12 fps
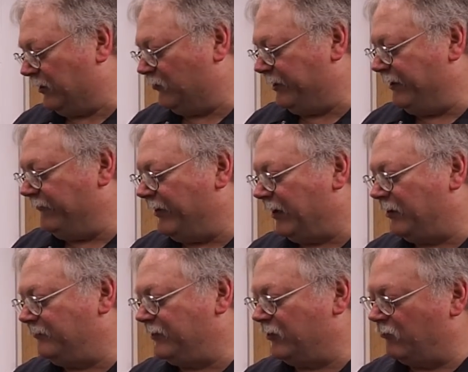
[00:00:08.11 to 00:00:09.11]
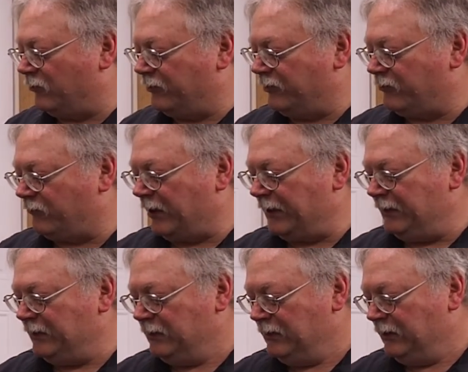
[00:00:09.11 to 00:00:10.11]
we developed in order to
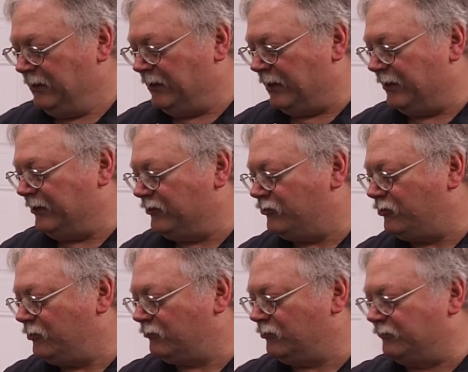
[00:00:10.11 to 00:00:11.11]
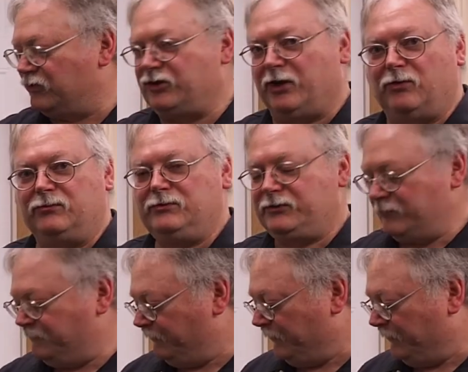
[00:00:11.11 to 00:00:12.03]
grind these two-room stones.